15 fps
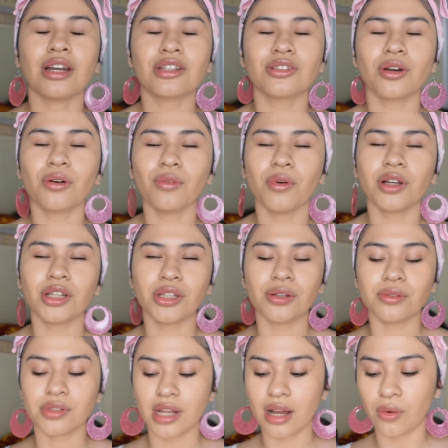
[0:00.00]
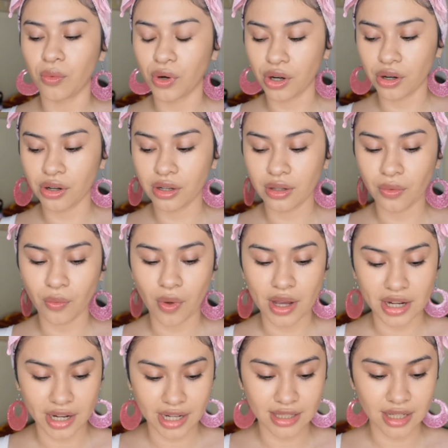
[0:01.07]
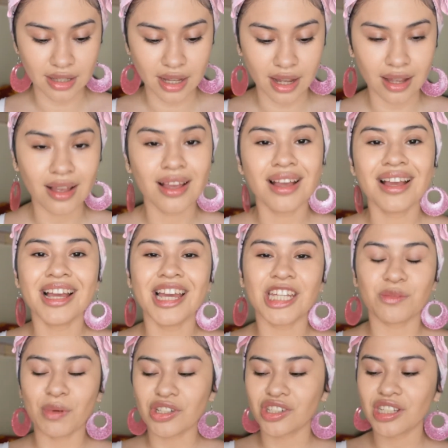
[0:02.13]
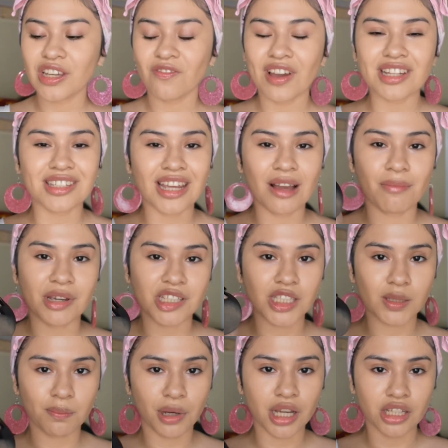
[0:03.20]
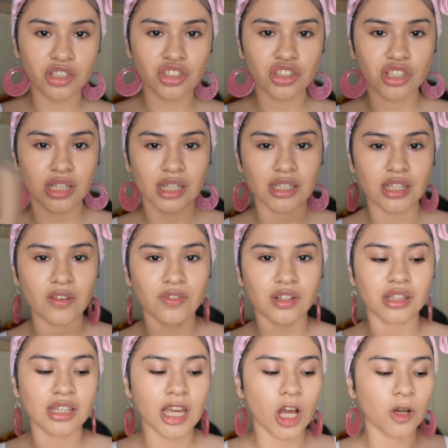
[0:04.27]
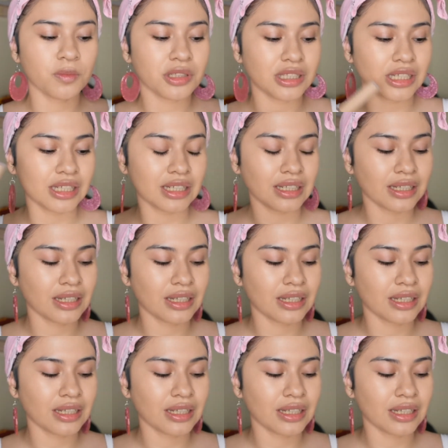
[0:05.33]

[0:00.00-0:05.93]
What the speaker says: don't want to use that word. Why did I say that? Especially if I damp my sponge, it definitely helps it